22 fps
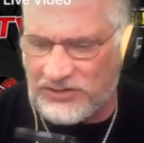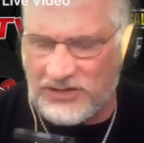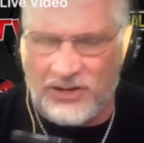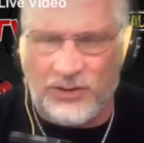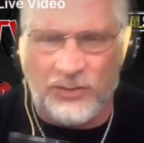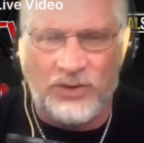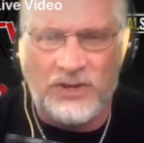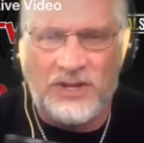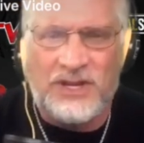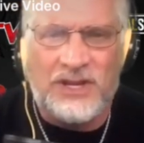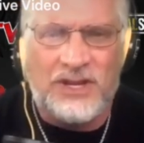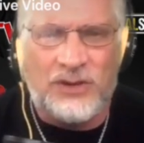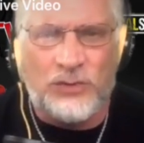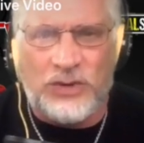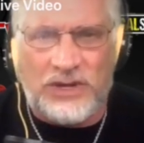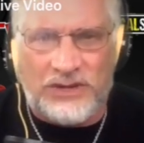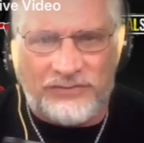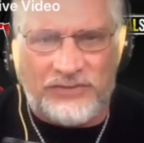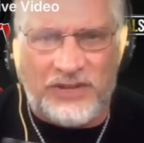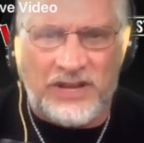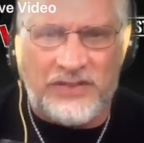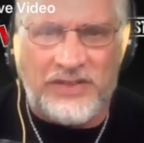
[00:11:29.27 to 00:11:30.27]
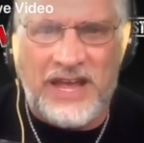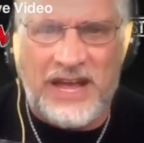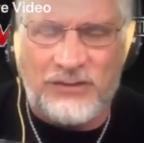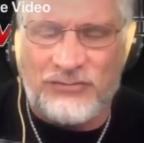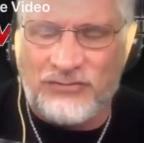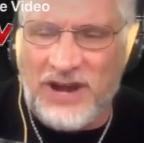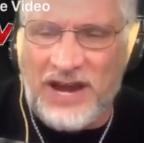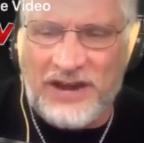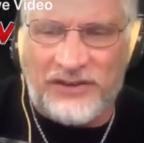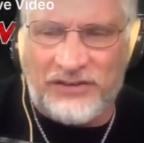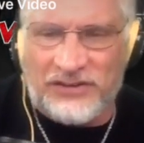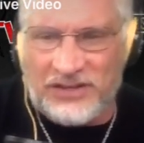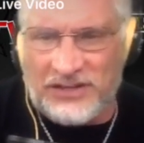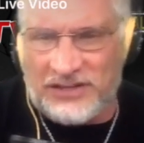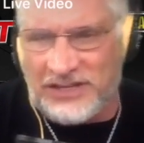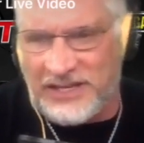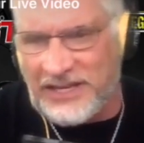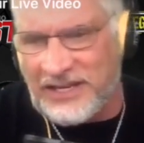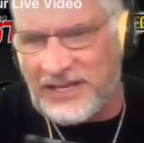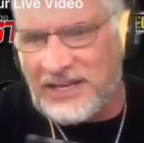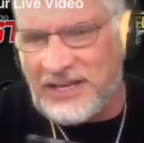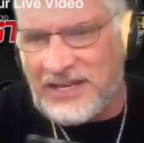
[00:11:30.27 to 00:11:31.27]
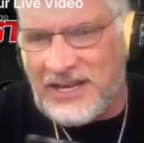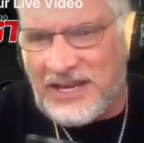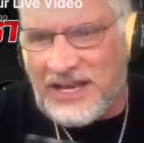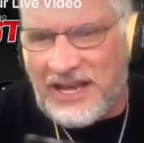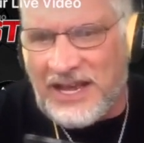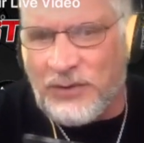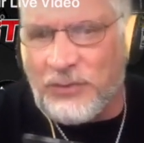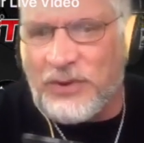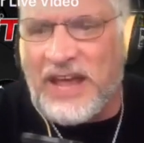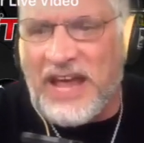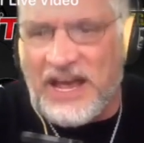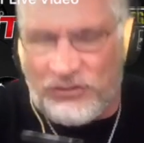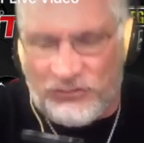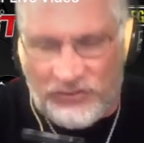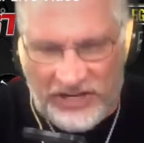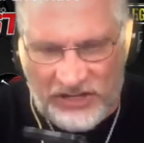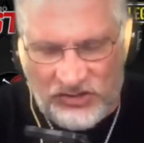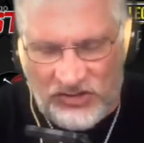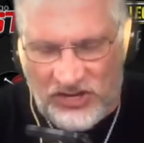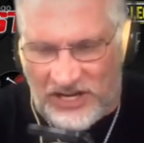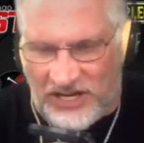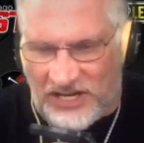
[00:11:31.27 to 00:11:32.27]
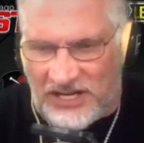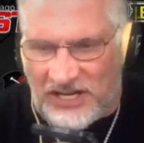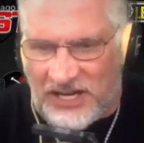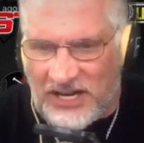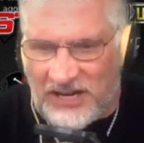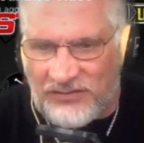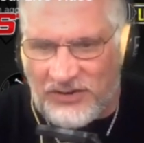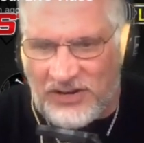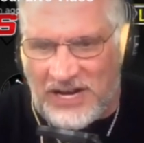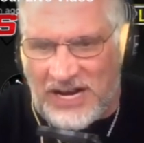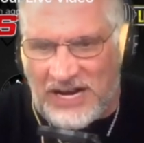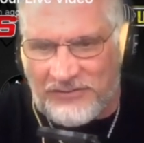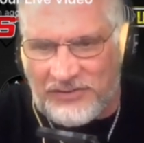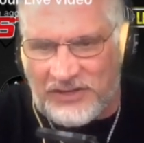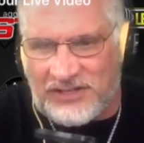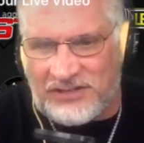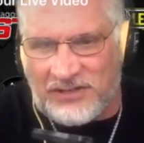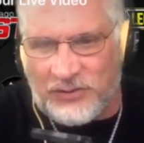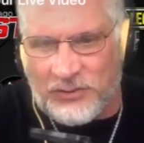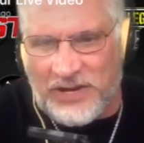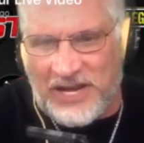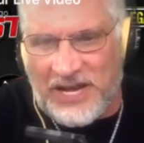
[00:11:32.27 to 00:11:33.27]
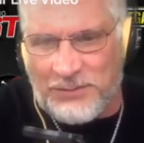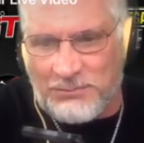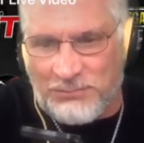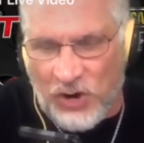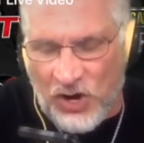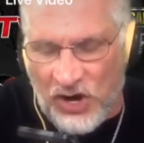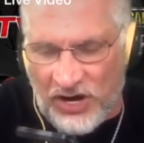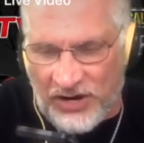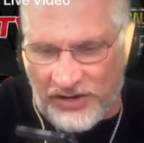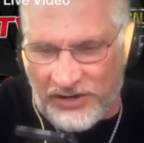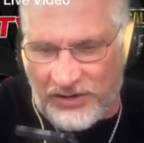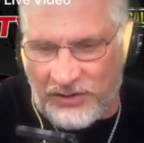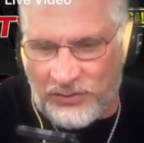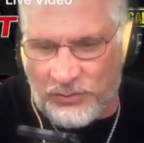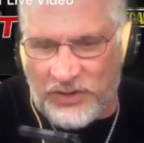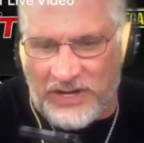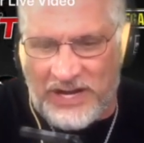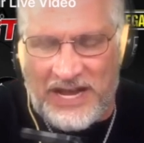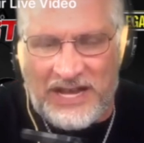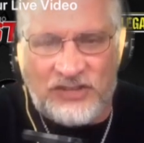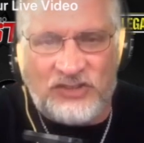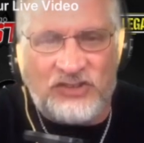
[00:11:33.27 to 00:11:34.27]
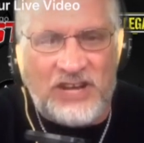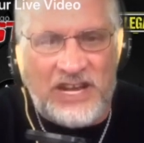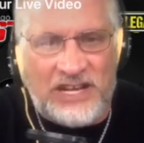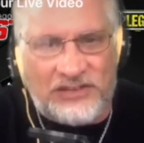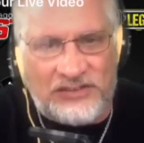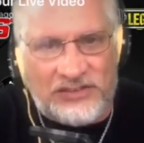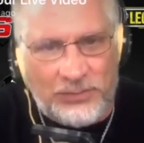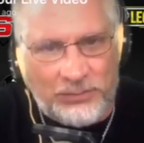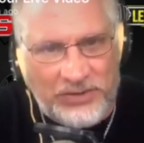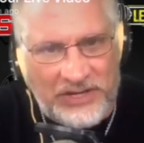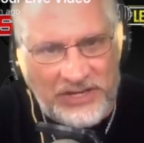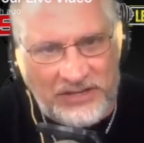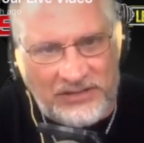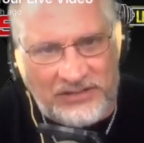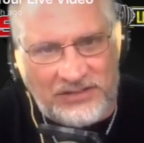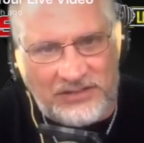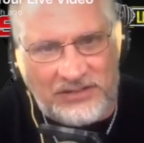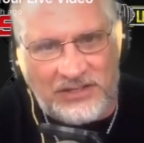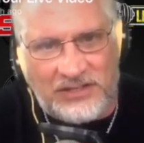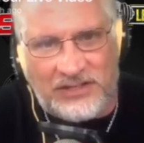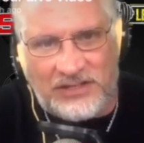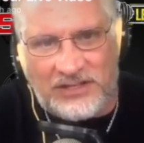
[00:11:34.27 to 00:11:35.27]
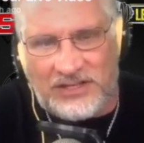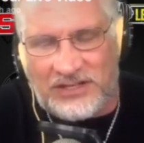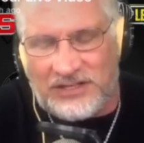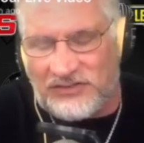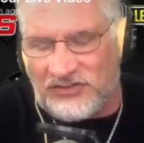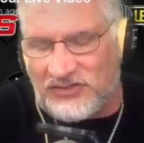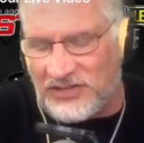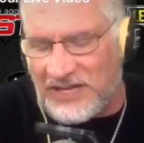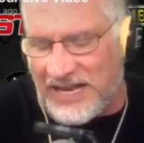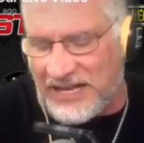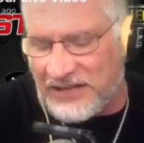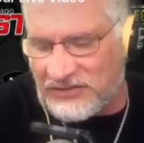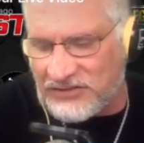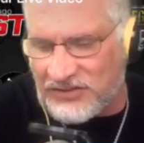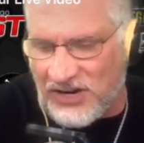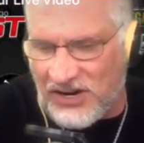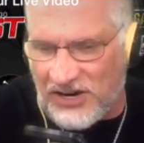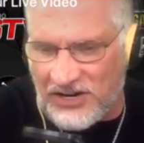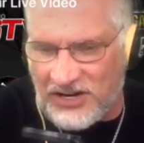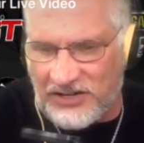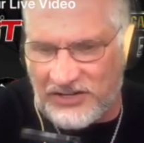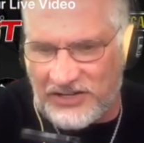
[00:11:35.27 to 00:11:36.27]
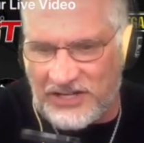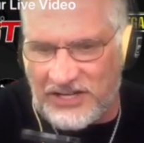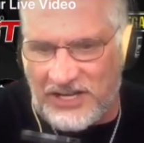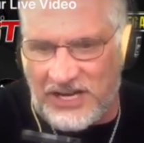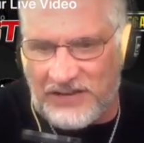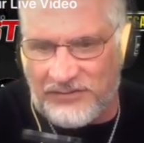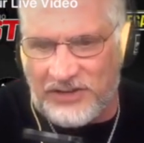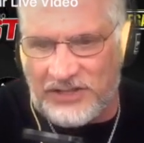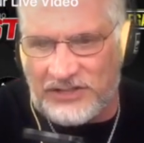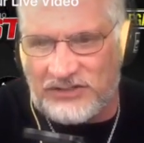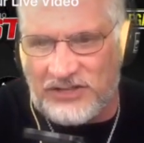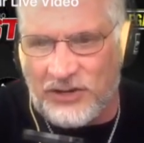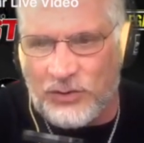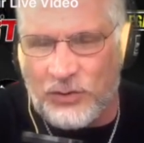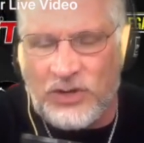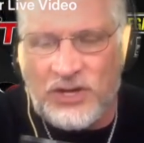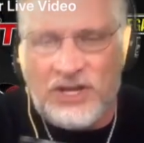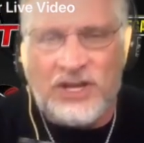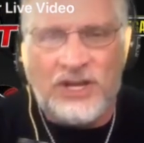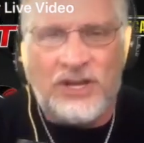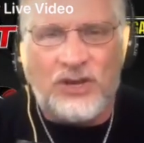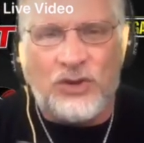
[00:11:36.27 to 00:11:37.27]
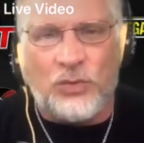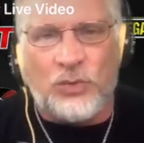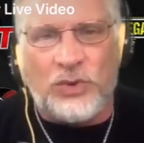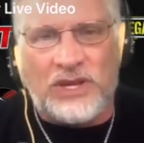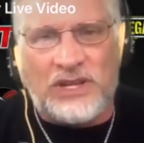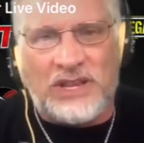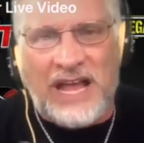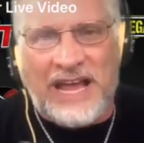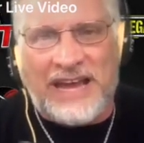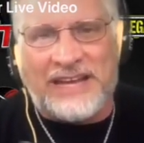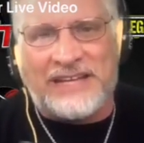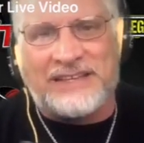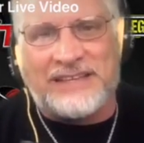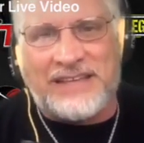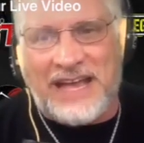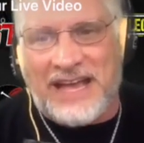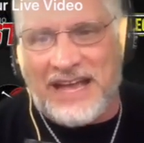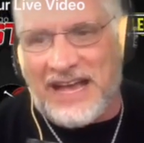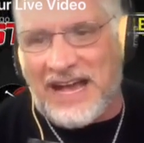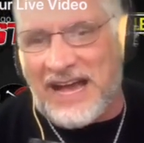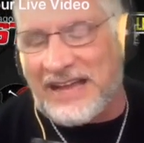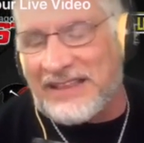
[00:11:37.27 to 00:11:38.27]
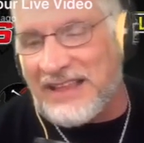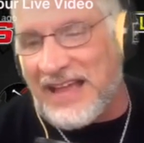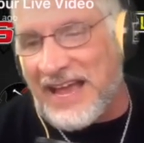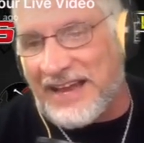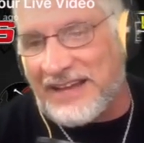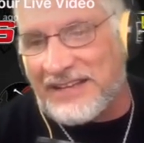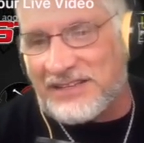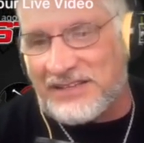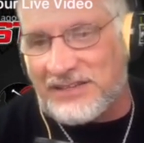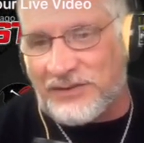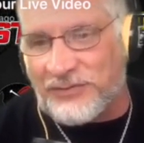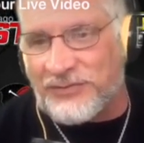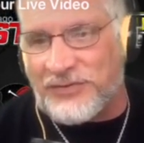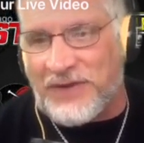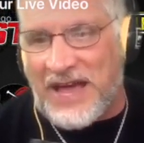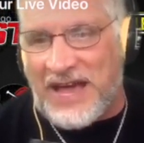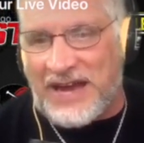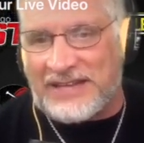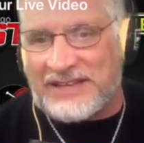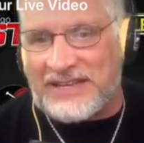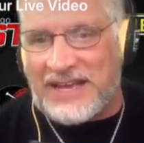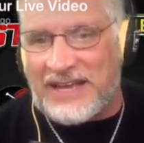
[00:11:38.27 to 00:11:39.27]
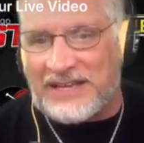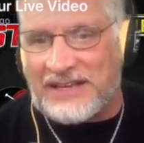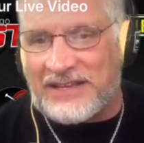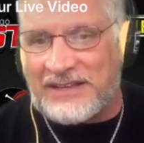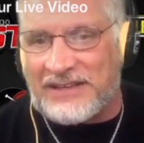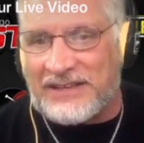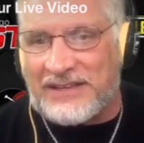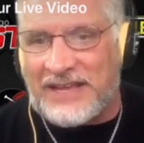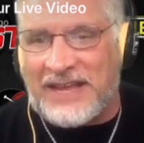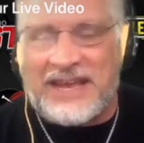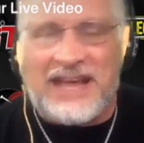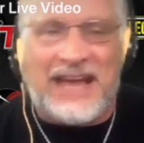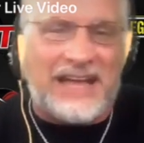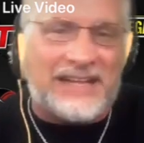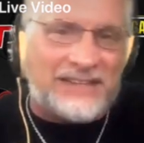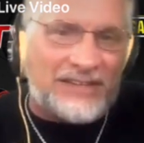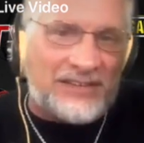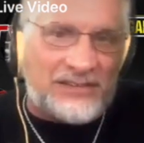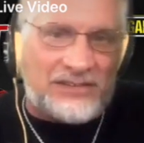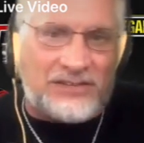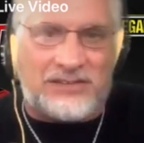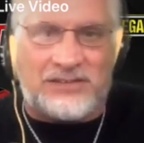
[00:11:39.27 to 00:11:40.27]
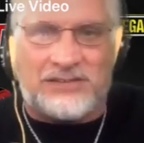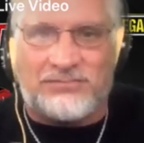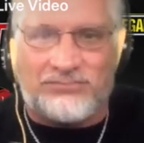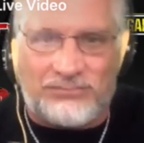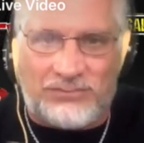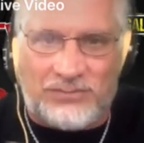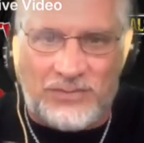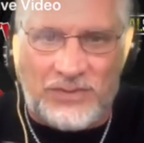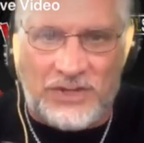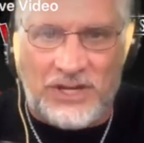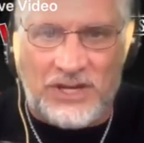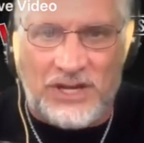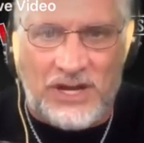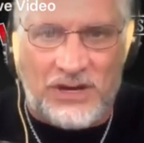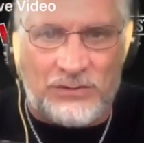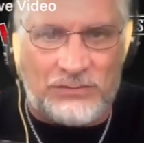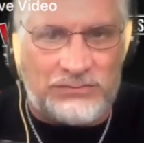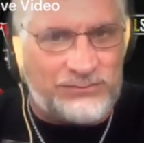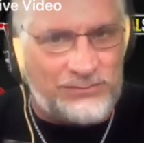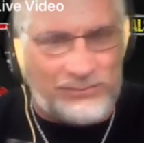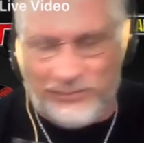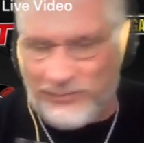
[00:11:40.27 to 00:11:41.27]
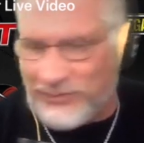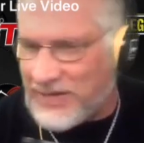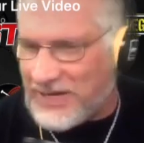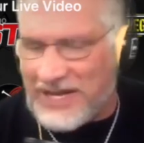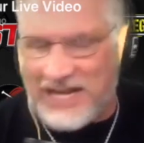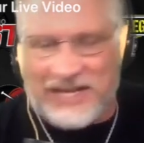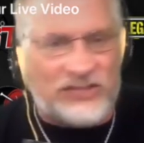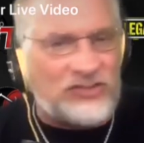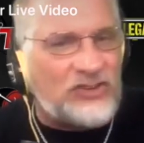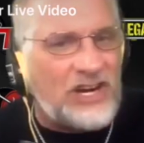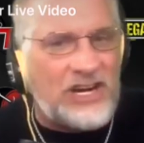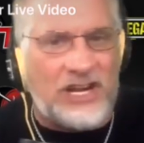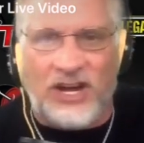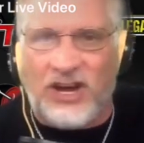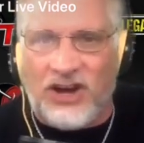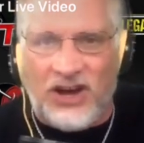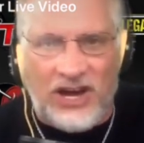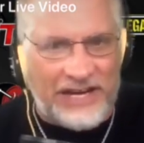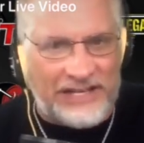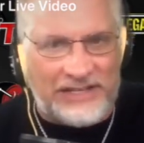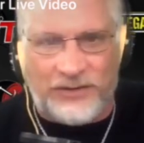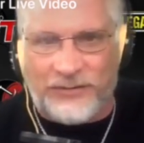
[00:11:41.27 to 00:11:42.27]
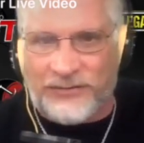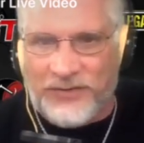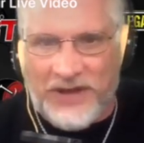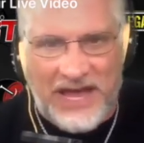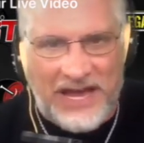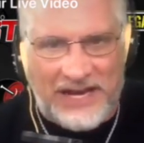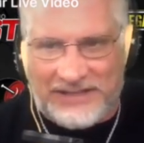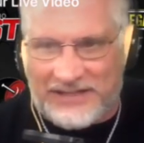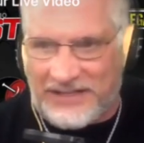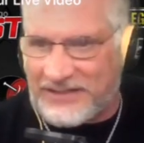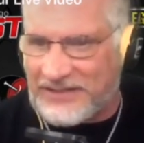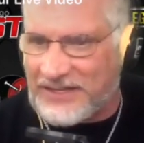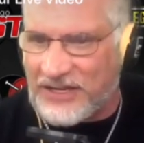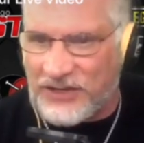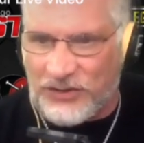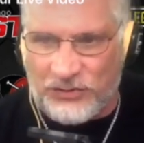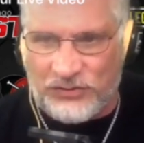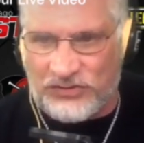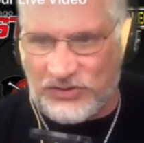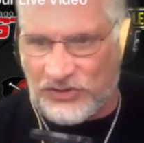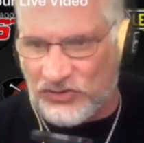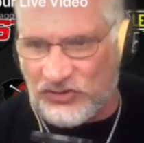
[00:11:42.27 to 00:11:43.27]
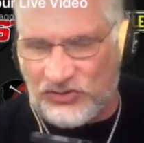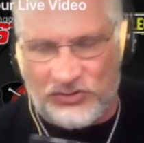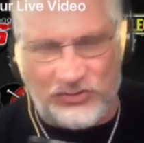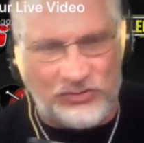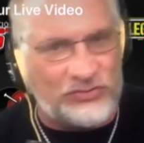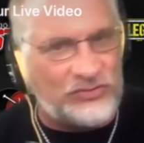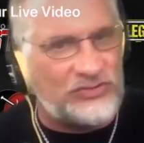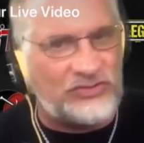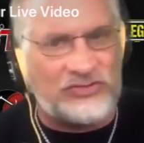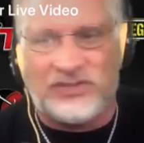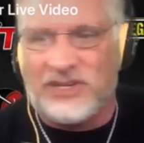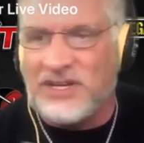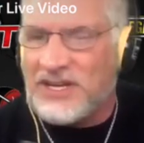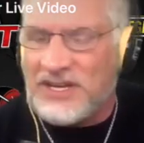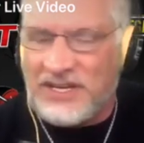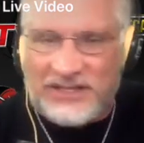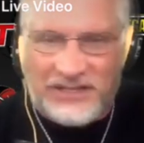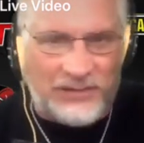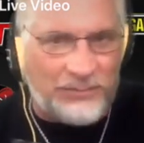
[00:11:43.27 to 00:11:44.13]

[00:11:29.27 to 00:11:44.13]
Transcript: So we've done that regularly. And we had Rich on the cover, obviously. We had Martin. We had Jens the Beast, uh, Dalsgard on the cover. So we liked that. I liked the fact that they had this, you know, they're not trying to hide the fact that they're using juice.